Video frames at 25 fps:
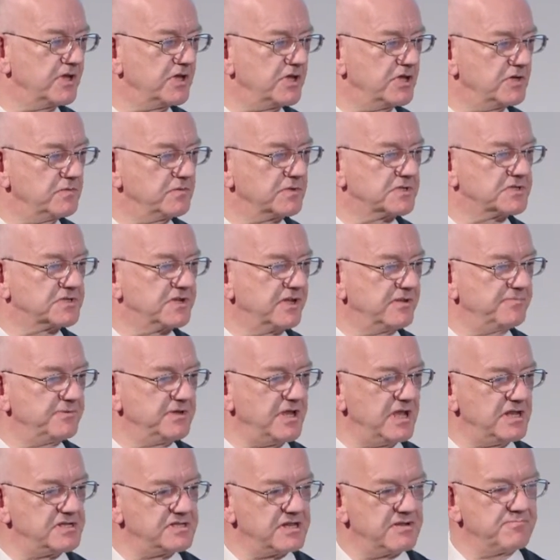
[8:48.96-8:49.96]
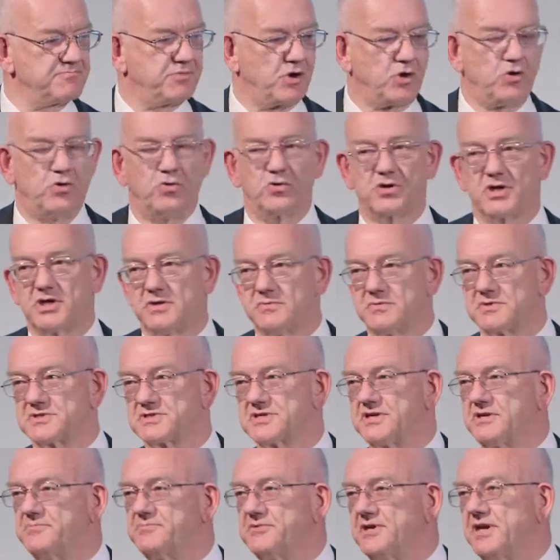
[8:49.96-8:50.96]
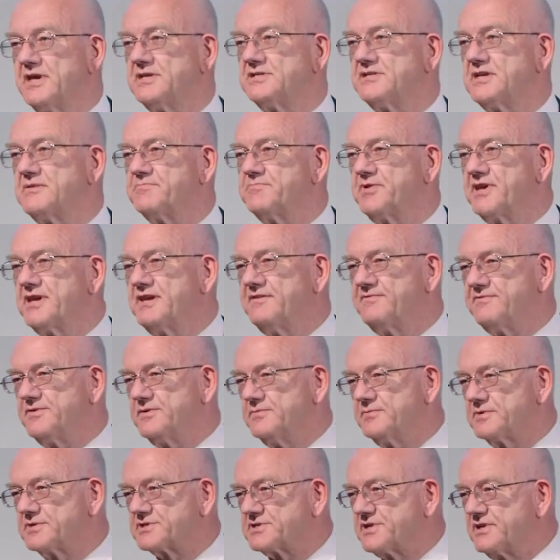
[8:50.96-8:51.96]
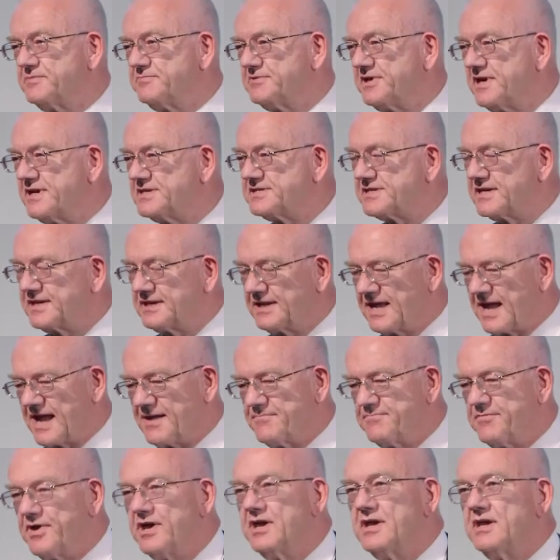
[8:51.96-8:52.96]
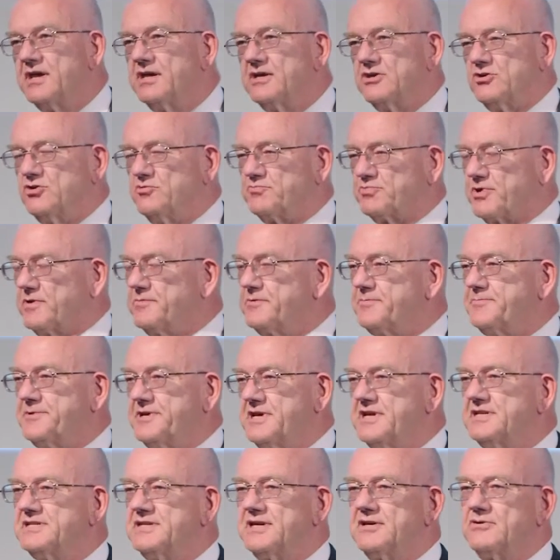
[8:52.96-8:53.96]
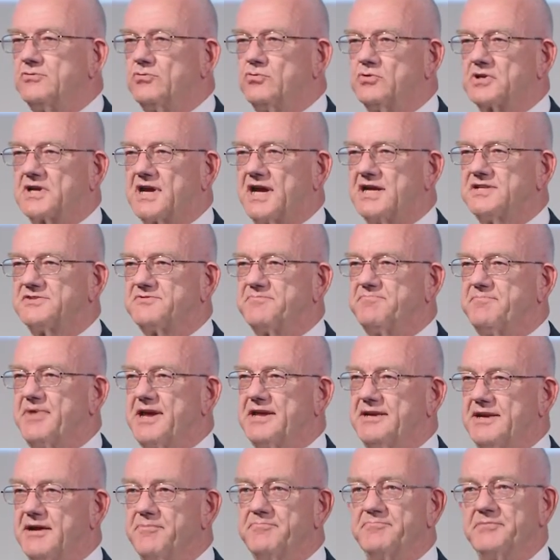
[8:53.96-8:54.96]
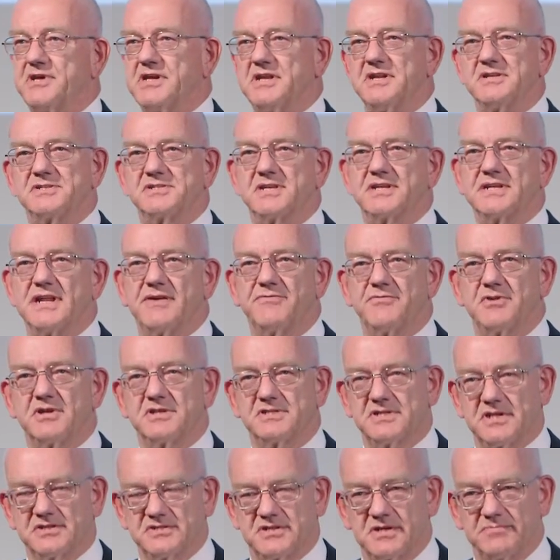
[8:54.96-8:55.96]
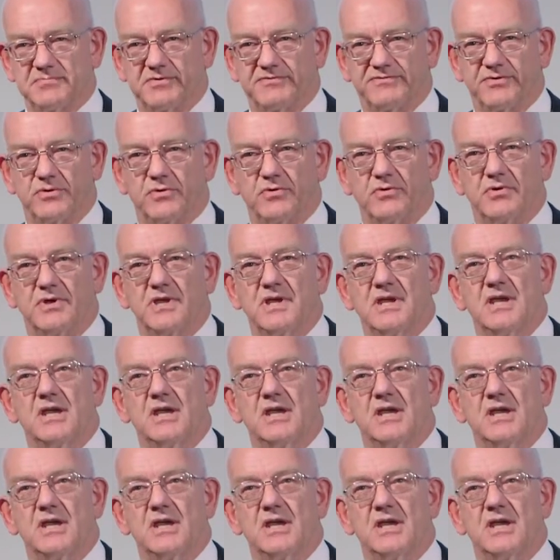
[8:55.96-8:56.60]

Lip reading: You will still be eating pork, you will still be eating beef, you will still be eating lamb, you'll probably be eating all kinds of made-up meats that never existed before.